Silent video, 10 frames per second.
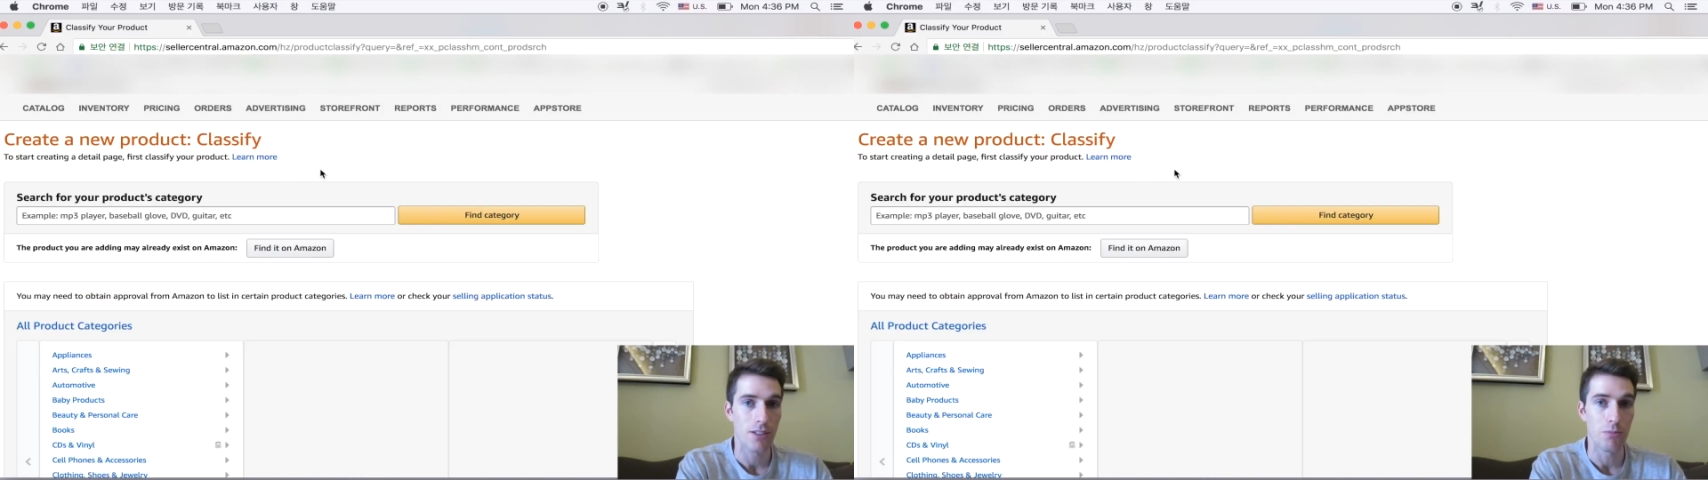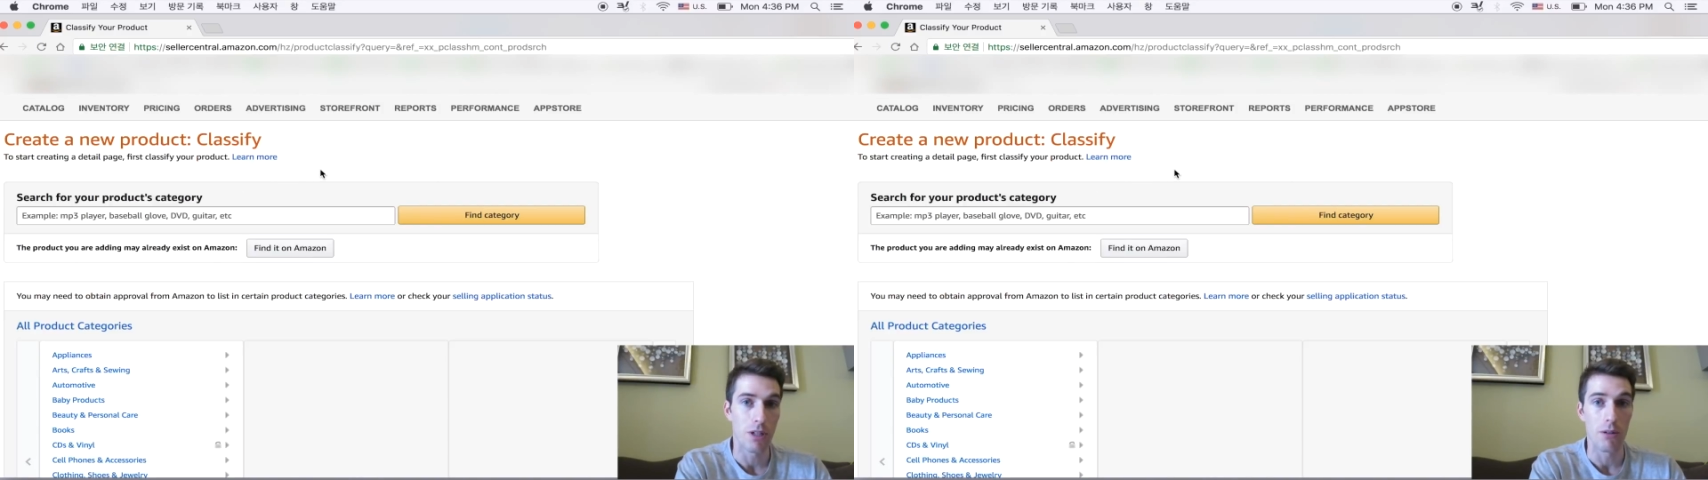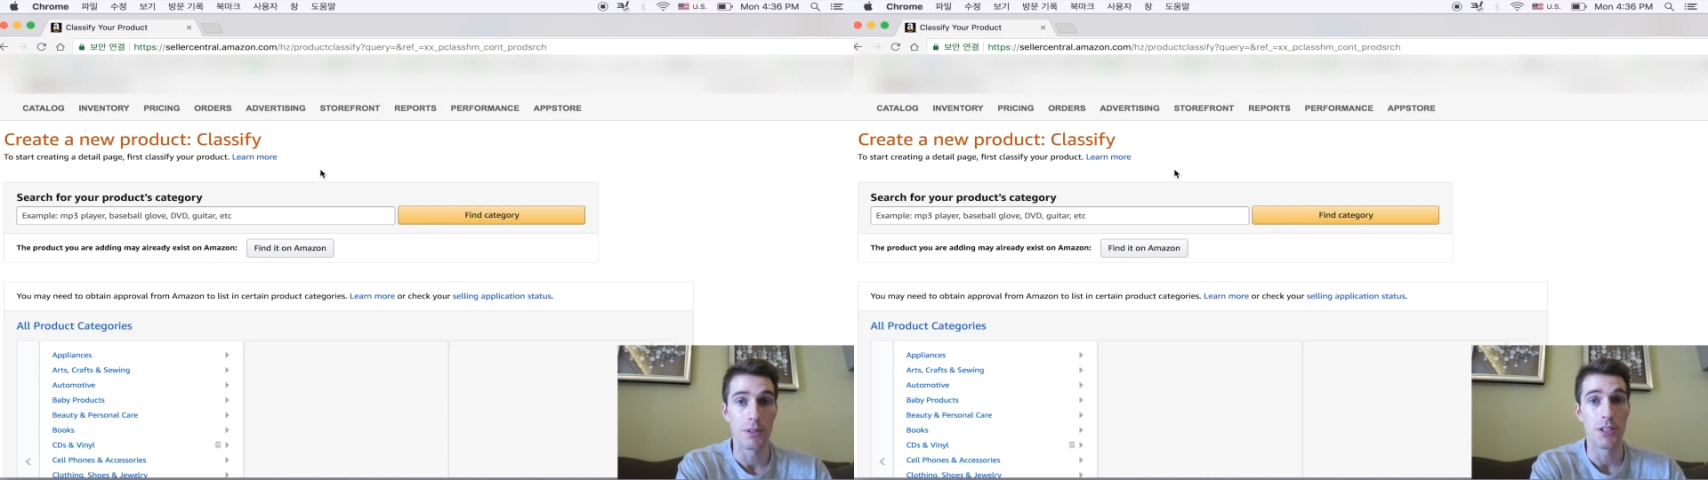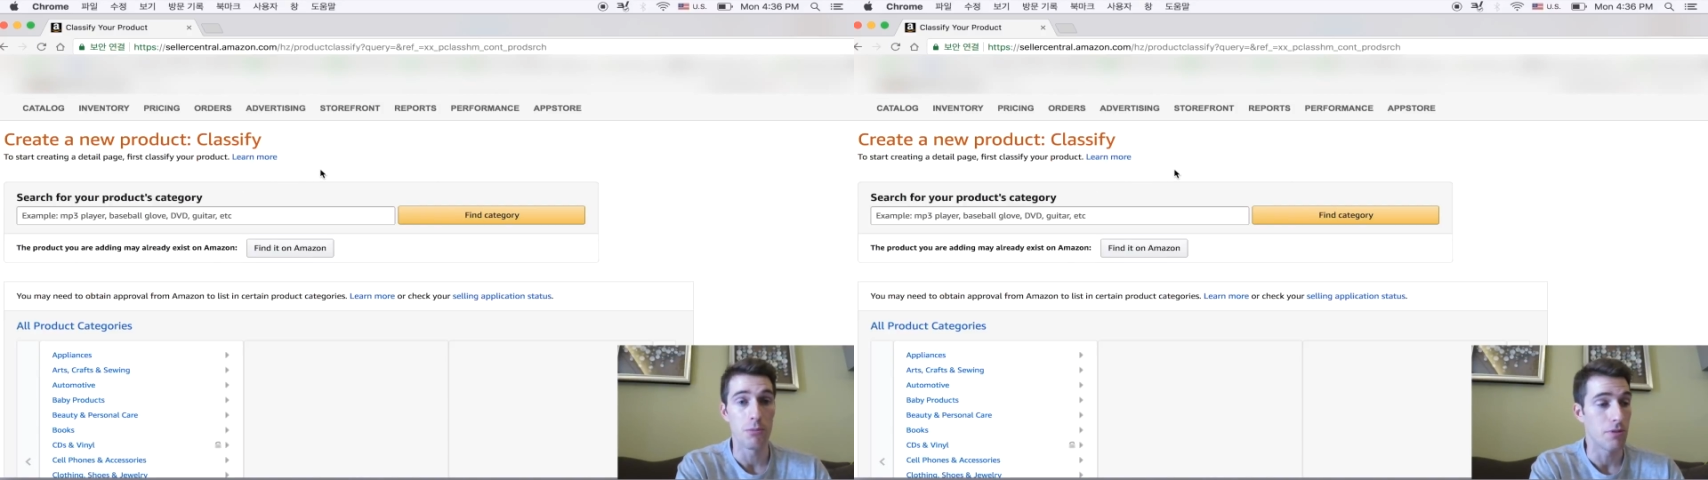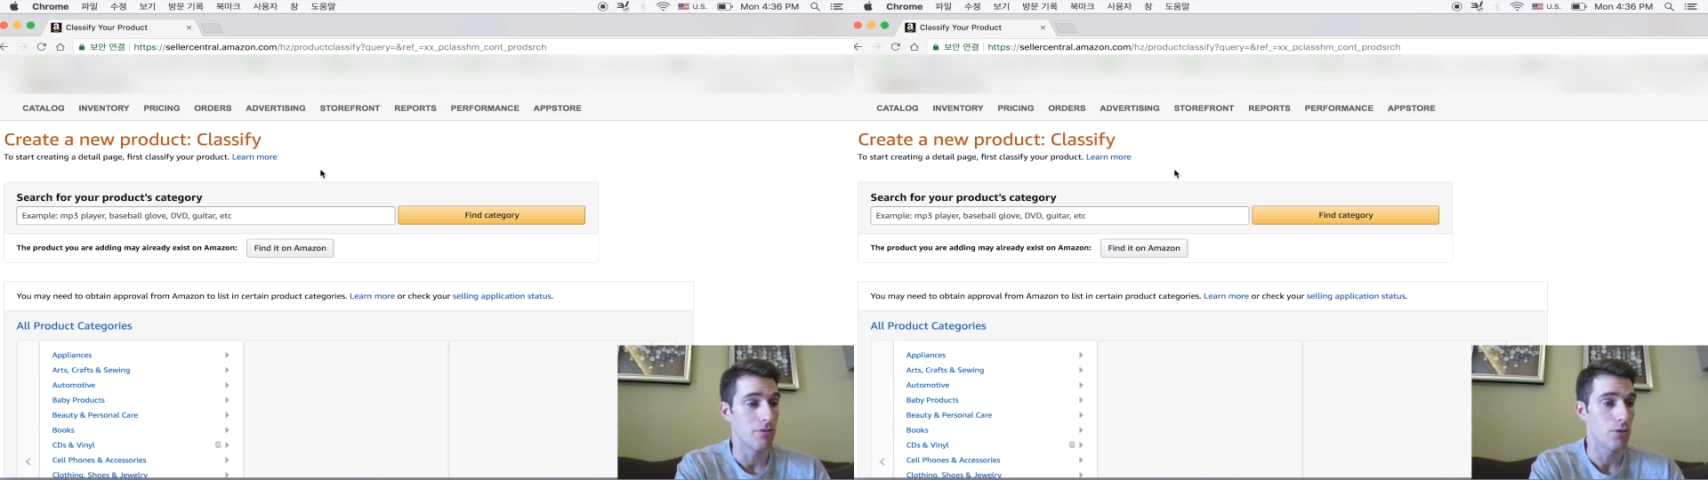You probably heard
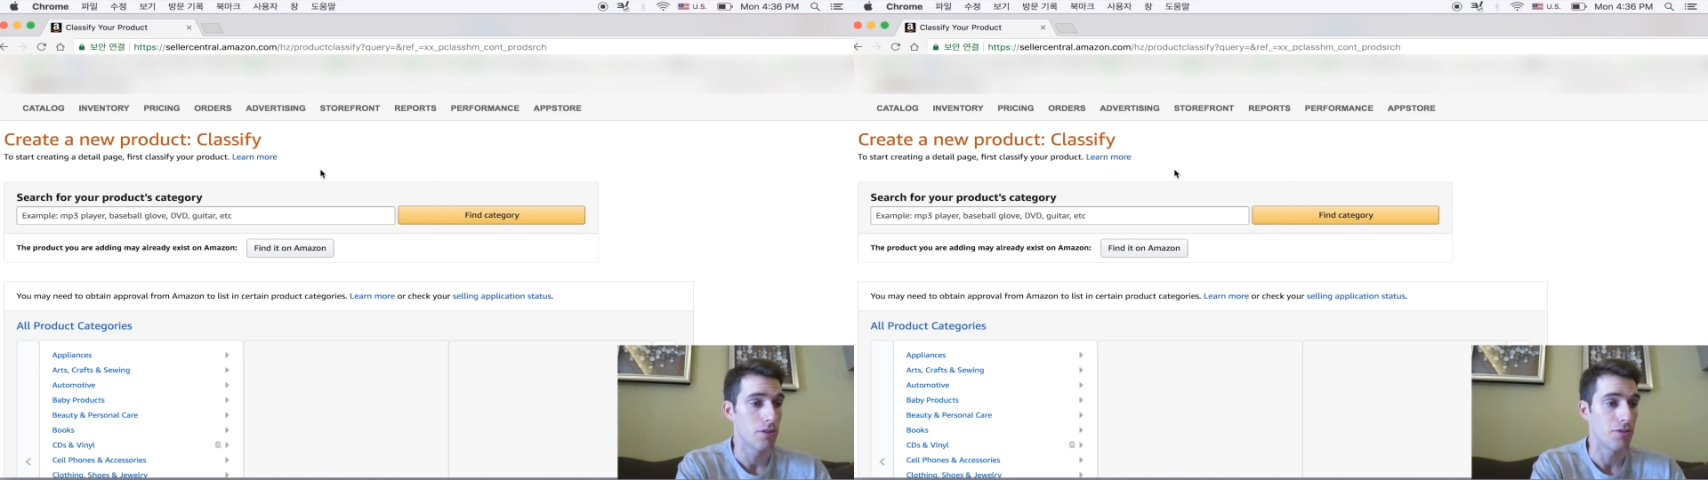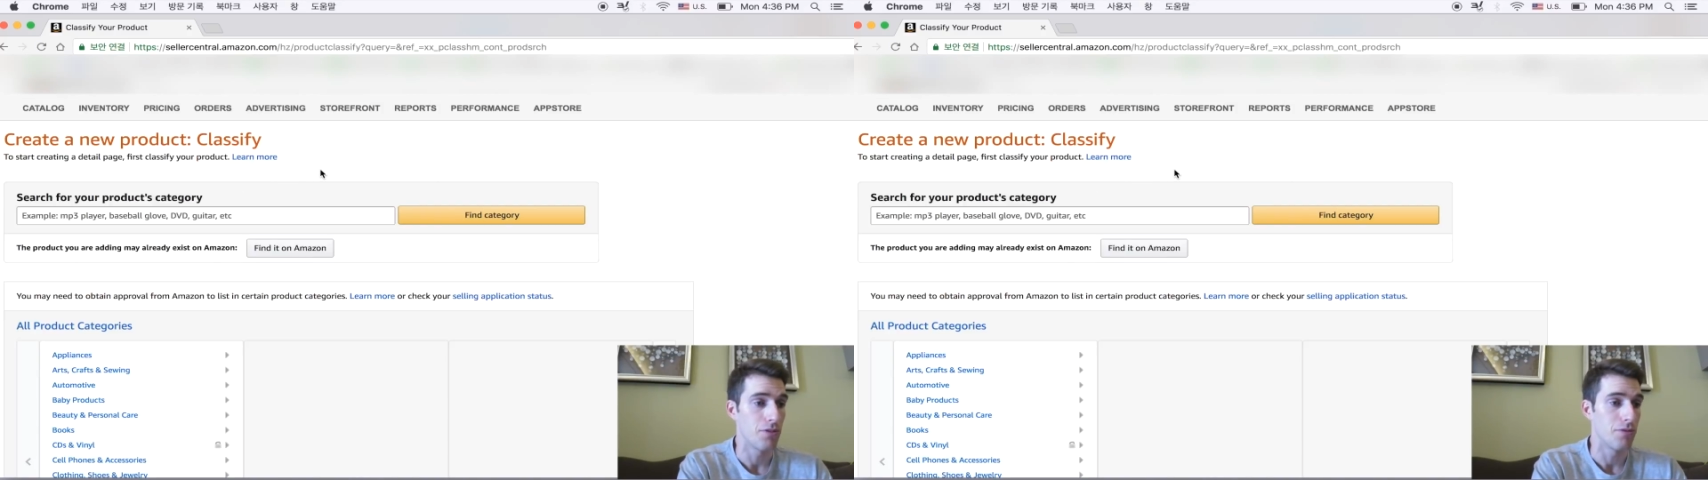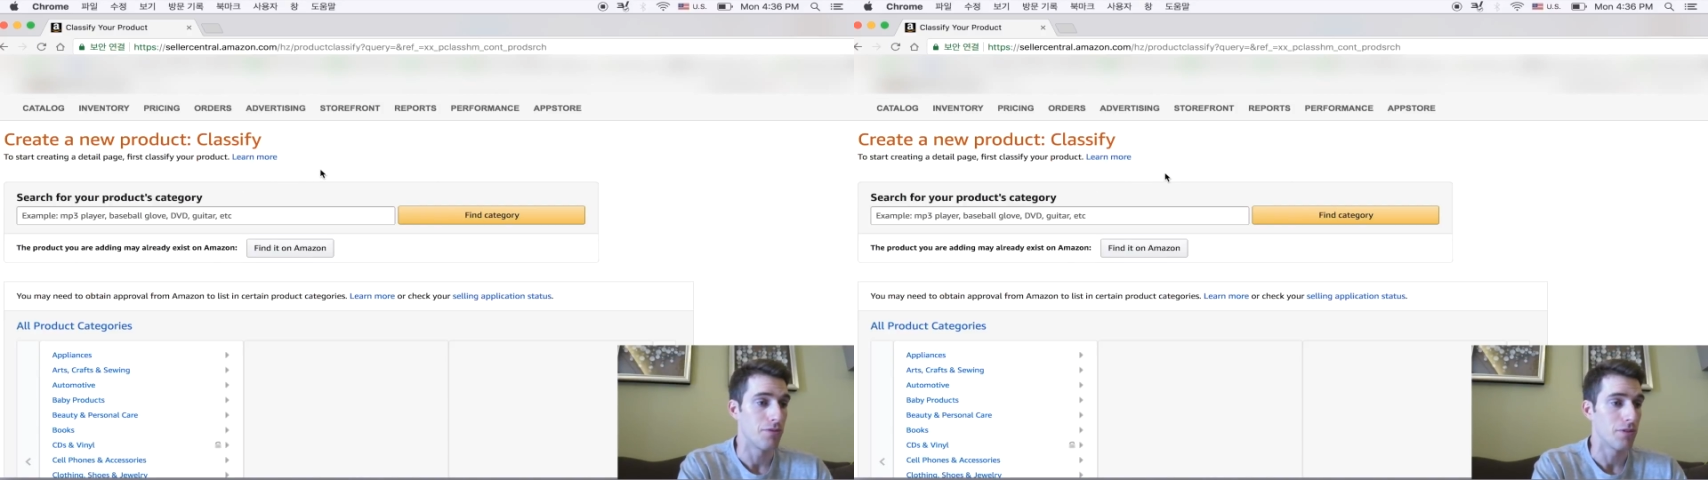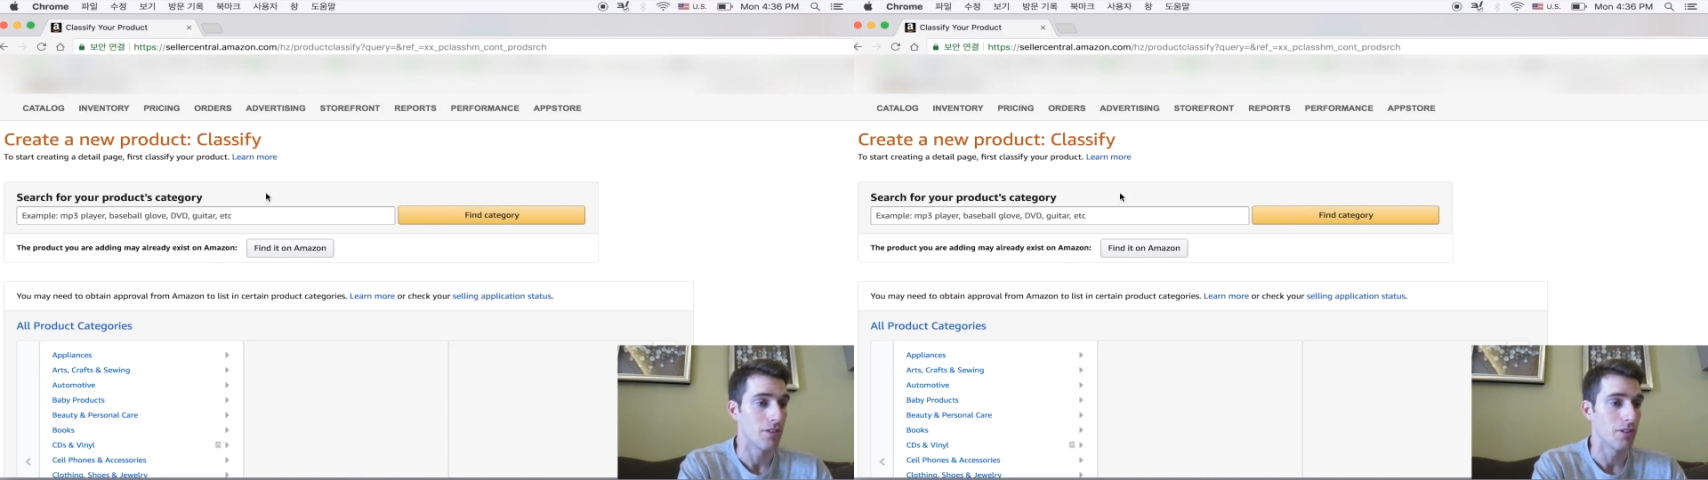it before if you've